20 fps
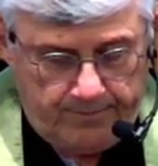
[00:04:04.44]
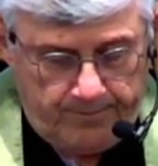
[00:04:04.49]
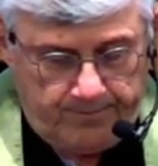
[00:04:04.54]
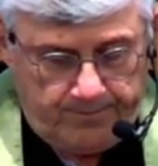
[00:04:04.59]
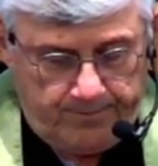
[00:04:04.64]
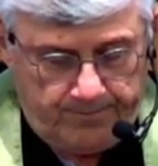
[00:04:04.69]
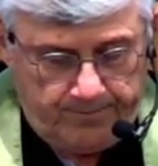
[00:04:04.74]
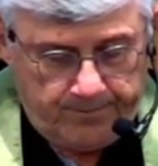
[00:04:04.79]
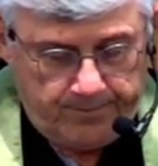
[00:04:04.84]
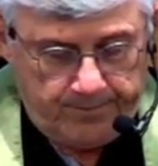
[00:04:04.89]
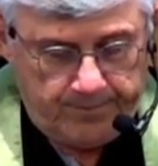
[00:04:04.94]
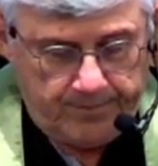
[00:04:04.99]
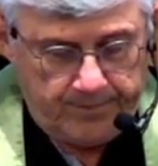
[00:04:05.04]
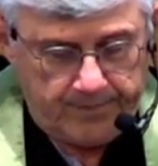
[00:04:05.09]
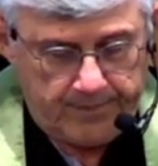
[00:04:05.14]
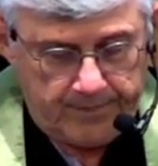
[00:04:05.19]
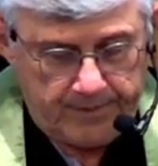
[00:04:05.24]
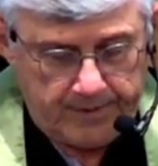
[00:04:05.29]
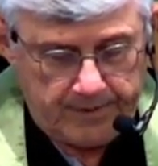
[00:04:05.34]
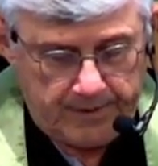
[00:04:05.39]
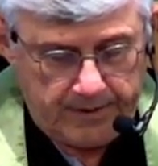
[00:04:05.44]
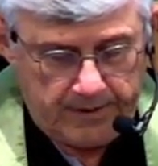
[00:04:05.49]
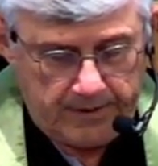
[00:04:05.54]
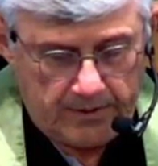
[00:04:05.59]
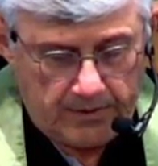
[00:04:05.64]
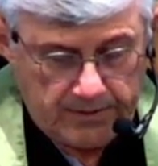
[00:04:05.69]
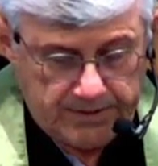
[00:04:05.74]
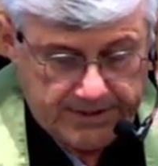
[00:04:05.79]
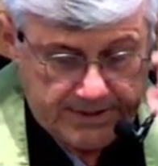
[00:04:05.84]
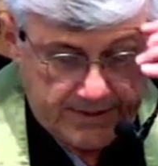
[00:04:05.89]
you know,
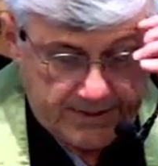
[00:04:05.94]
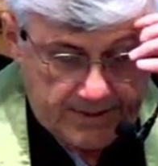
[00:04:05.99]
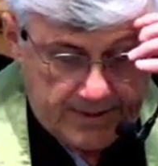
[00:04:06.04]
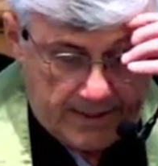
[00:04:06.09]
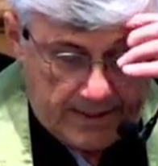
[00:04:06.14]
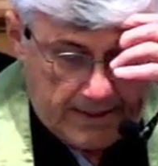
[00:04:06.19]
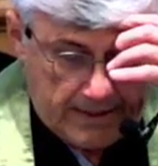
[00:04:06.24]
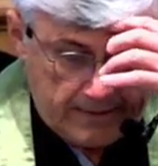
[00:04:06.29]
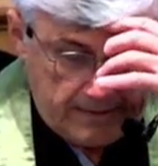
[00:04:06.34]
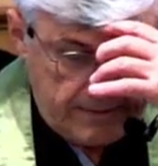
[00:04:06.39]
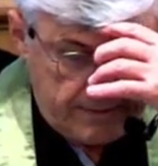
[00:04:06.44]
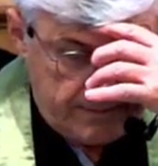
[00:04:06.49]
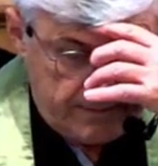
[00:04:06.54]
it's uh,